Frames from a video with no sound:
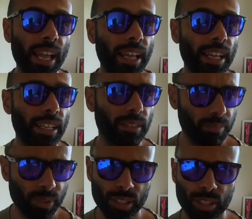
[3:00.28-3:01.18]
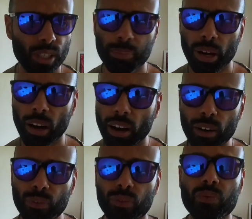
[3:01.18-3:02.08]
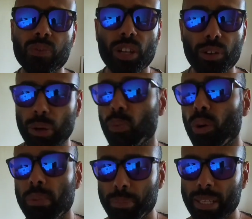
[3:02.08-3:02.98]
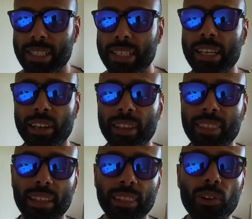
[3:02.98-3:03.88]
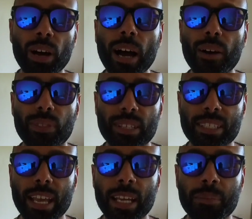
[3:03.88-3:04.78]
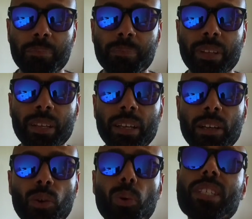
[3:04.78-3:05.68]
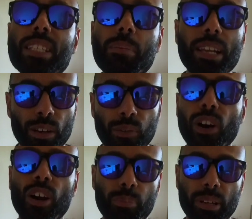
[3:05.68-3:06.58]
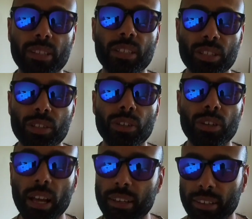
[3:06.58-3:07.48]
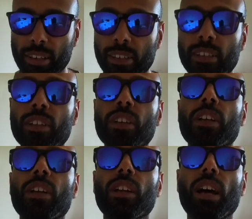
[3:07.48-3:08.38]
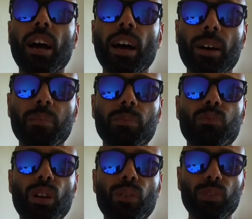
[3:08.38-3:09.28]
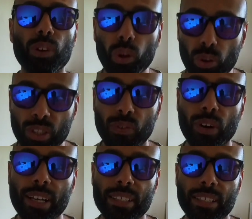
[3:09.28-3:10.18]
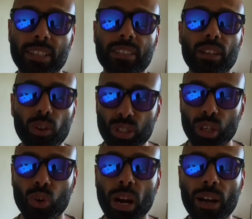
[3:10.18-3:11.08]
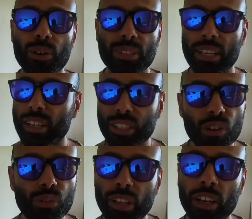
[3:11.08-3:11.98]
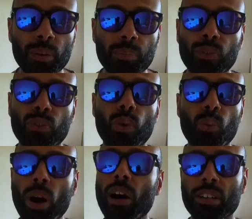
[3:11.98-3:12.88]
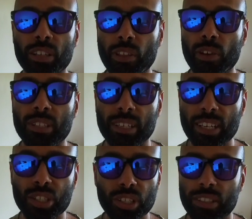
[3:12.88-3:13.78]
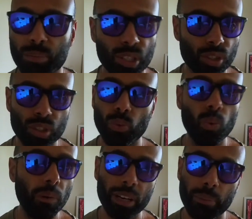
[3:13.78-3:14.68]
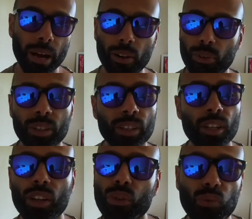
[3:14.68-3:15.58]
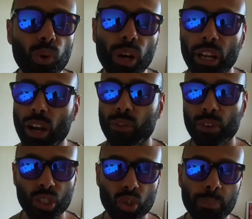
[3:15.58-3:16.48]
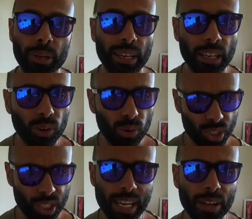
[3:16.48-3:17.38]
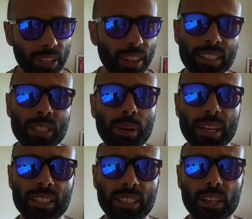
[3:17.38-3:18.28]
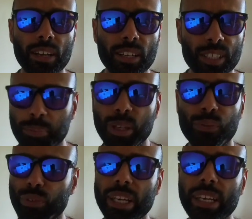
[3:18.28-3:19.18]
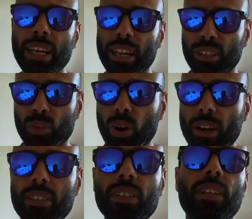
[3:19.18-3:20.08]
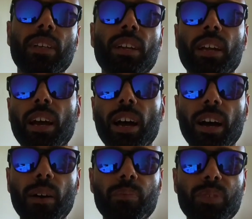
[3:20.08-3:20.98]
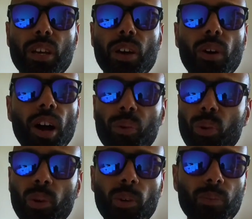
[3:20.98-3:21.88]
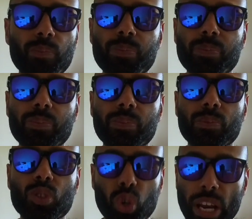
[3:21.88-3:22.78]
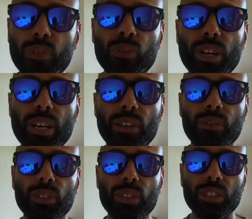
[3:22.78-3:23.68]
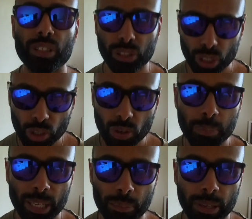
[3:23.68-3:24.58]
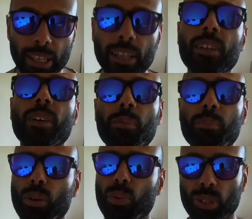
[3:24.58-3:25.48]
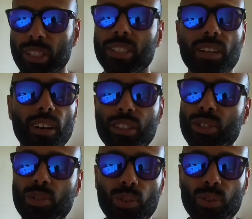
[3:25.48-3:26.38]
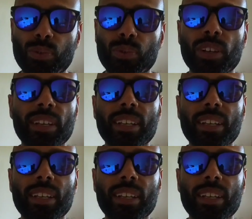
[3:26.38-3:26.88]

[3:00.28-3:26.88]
a super half, so it will be busy, and I think that will have the same or similar environments to London, with lots of races, lots of crowds, and I don't think I perform well under those conditions. I'm just too worried about falling over, tripping, and not just having that space to be free and to run. So I will train for it to do a PB, but we'll decide sort of